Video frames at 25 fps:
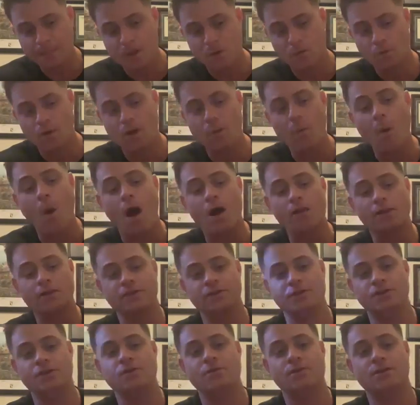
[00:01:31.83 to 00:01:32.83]
what I wanted
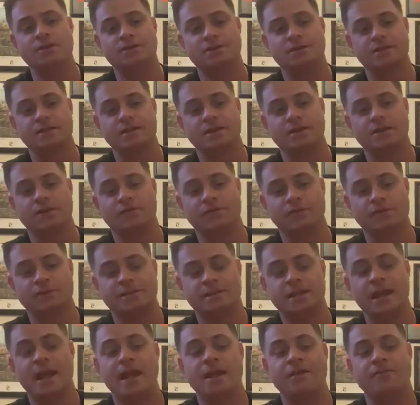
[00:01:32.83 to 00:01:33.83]
to do is, you know, for
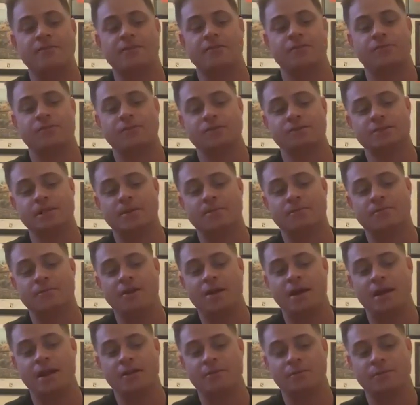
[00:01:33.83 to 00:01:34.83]
today, for first time
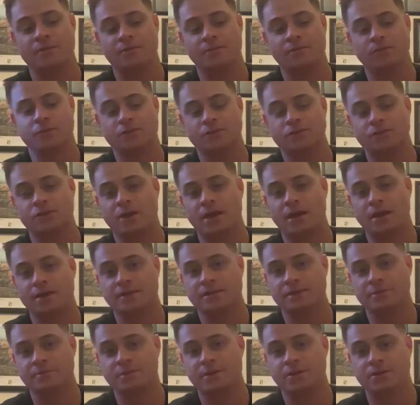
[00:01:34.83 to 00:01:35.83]
Friday, when when trying
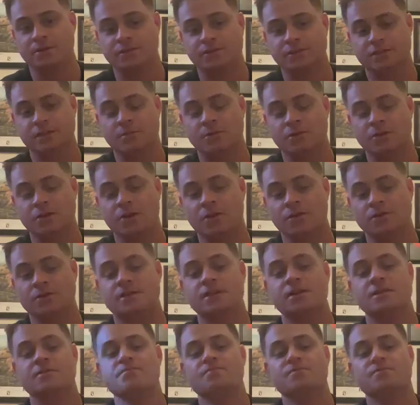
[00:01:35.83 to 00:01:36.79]
this Peerless Double Oaked,